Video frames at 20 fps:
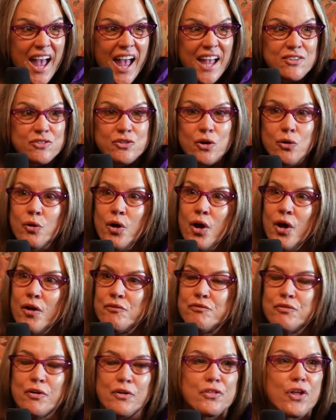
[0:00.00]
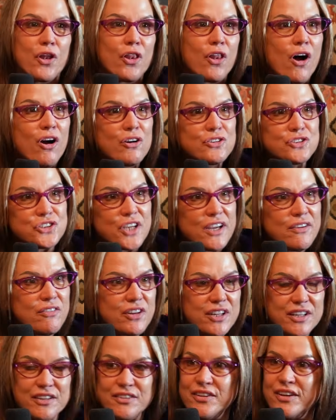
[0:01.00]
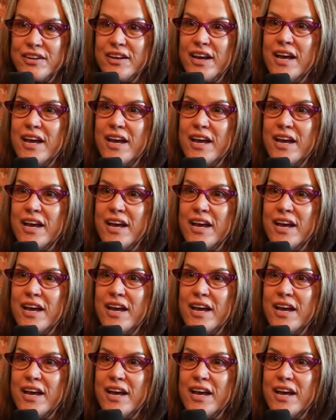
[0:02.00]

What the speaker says: So for the longevity